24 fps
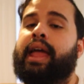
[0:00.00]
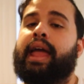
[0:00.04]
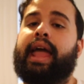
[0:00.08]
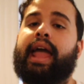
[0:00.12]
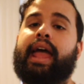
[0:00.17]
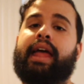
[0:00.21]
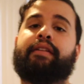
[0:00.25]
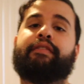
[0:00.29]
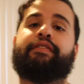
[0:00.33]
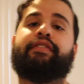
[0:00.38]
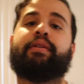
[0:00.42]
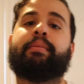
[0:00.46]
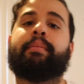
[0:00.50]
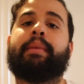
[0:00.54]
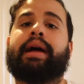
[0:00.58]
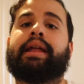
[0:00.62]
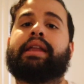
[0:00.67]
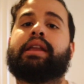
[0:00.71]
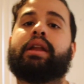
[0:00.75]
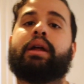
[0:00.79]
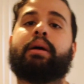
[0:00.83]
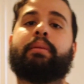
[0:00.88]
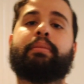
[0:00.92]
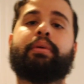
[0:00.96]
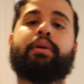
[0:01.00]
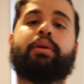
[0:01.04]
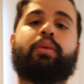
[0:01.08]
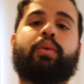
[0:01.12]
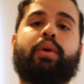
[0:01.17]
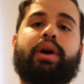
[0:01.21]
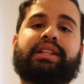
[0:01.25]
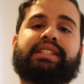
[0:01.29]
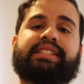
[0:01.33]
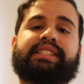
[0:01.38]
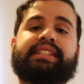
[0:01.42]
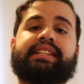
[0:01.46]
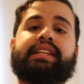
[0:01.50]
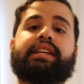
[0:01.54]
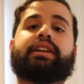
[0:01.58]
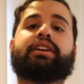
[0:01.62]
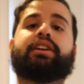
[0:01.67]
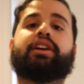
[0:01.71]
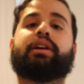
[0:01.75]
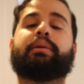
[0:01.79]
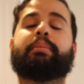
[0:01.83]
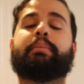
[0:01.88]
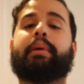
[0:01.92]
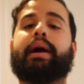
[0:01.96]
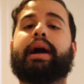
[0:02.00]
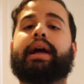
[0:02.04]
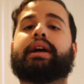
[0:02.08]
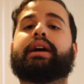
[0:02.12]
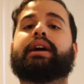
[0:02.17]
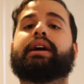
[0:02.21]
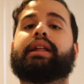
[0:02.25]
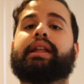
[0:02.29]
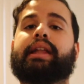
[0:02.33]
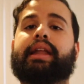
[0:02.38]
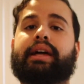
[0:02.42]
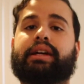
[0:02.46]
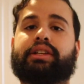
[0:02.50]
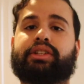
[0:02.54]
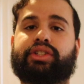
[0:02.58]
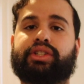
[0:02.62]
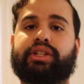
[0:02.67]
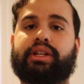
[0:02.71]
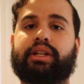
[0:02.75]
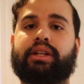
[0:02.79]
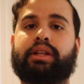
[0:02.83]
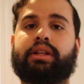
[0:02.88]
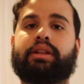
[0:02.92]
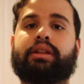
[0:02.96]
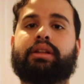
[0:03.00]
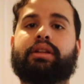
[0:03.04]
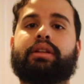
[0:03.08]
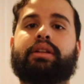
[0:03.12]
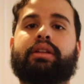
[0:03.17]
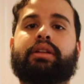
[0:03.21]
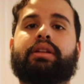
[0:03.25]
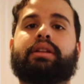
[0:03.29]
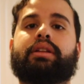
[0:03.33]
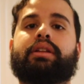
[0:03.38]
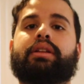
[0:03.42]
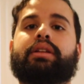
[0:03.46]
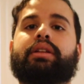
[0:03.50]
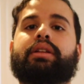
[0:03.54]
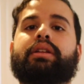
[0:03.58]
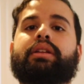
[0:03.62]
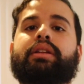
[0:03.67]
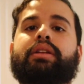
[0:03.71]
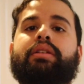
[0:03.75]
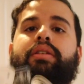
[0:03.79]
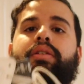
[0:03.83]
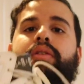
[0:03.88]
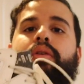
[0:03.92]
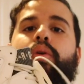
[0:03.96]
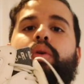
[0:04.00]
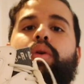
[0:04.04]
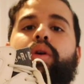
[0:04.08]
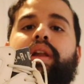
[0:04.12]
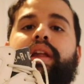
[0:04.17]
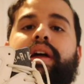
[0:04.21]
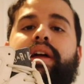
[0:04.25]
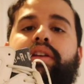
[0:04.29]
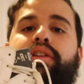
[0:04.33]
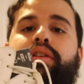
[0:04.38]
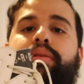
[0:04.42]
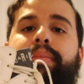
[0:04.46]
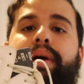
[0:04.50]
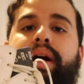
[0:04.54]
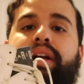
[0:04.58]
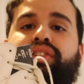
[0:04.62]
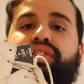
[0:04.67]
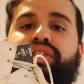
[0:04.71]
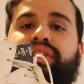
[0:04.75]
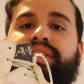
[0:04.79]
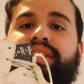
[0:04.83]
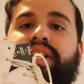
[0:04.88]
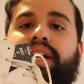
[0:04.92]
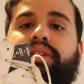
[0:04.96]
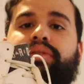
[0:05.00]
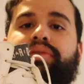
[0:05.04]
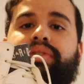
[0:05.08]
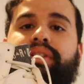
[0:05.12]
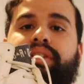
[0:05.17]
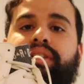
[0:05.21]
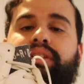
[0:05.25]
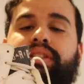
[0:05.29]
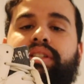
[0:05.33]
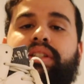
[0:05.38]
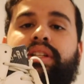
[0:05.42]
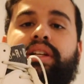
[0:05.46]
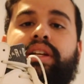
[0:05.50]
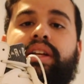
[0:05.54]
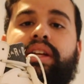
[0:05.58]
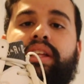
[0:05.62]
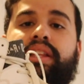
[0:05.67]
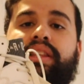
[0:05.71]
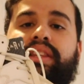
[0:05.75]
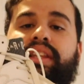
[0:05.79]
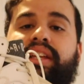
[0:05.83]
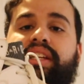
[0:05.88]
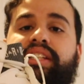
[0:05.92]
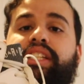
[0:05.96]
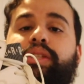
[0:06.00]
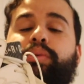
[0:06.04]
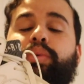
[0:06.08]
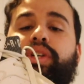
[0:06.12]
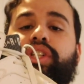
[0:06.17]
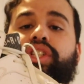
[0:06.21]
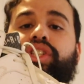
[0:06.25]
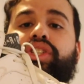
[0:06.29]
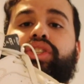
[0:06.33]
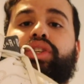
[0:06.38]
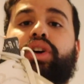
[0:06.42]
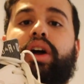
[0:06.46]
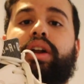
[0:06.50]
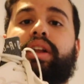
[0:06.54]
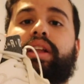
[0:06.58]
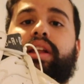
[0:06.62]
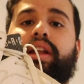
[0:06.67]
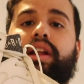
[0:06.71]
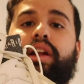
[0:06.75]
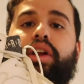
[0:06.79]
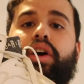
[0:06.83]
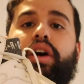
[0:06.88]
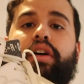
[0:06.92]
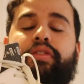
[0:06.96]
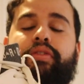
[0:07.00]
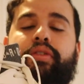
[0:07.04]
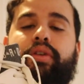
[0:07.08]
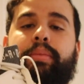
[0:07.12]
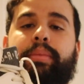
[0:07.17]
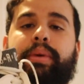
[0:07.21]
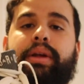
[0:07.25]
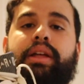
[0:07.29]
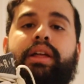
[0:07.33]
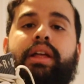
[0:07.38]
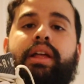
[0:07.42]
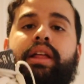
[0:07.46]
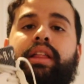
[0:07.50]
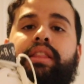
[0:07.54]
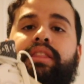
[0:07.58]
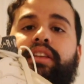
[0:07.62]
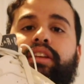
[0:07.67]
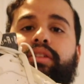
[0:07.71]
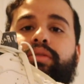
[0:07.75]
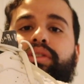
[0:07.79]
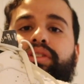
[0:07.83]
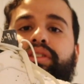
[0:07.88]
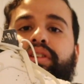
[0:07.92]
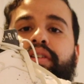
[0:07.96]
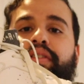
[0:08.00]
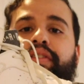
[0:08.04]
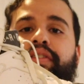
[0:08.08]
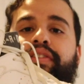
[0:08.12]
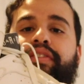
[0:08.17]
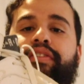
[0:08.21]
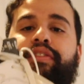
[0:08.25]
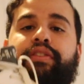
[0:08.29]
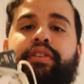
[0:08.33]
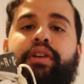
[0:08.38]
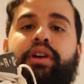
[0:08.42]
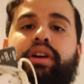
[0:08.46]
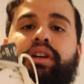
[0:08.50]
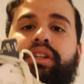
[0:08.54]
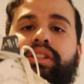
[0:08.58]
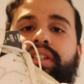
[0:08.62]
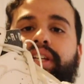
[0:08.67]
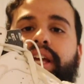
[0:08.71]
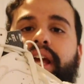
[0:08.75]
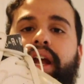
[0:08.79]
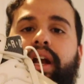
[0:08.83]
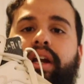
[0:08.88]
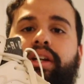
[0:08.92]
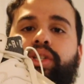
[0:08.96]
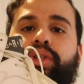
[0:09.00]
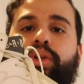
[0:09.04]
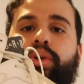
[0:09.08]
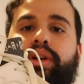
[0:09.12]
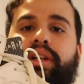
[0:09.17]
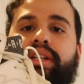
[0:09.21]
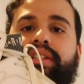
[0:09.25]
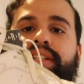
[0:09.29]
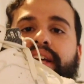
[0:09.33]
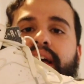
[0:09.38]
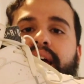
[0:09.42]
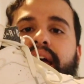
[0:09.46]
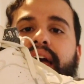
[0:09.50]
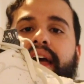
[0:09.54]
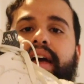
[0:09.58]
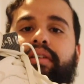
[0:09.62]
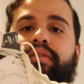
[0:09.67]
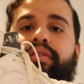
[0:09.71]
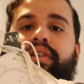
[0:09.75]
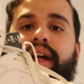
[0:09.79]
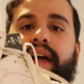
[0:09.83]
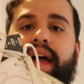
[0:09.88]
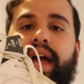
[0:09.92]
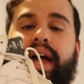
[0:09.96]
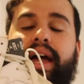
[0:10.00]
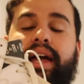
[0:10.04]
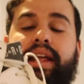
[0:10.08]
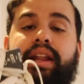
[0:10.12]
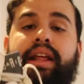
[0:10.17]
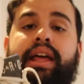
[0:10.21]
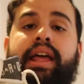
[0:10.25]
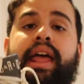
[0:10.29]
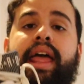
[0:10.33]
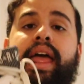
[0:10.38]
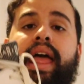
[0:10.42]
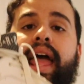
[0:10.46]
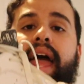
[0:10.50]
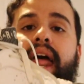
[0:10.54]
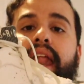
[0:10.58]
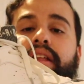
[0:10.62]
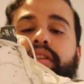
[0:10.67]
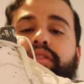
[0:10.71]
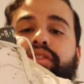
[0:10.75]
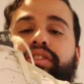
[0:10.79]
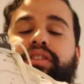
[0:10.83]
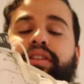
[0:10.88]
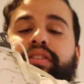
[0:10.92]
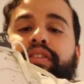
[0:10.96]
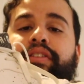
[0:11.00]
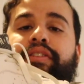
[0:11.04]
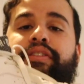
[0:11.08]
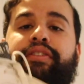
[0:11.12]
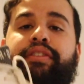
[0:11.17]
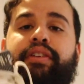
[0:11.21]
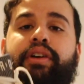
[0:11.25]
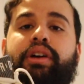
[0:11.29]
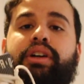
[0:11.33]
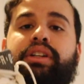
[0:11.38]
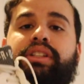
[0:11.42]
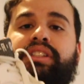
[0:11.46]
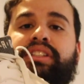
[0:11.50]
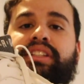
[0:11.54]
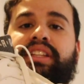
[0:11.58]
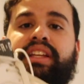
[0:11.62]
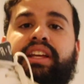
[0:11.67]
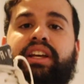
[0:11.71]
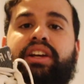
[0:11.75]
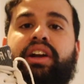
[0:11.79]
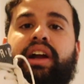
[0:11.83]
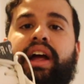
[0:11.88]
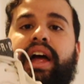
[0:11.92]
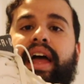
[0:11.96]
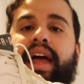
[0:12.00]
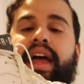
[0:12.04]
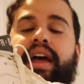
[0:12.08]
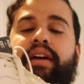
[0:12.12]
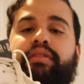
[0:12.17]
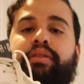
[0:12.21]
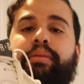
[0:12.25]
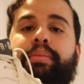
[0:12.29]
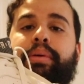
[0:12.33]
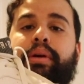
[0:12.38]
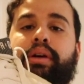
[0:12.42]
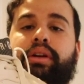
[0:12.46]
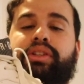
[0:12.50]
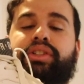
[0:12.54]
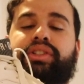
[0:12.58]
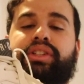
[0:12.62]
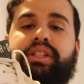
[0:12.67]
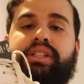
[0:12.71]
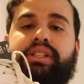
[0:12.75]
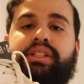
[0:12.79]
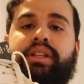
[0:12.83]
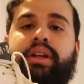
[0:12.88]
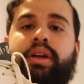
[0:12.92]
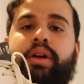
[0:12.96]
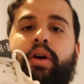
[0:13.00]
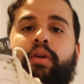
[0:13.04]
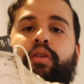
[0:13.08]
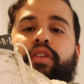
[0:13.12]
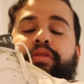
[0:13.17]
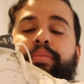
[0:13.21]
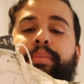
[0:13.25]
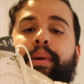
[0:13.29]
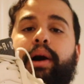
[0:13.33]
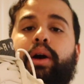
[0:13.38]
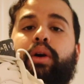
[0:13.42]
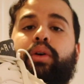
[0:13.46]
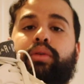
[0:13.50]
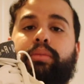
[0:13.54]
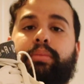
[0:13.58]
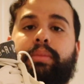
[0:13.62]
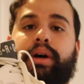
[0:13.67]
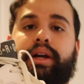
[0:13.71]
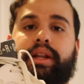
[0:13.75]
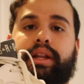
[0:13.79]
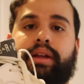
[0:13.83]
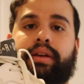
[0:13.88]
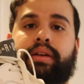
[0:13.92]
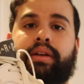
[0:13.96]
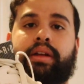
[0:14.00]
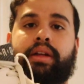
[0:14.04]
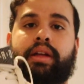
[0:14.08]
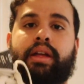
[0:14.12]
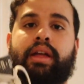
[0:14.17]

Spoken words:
And for my number 1 sneaker in my collection, Orlando Magic 7s. This is what started it all for me. This was the first Air Jordans I ever had, and this was the first sneaker I ever purchased with my own money.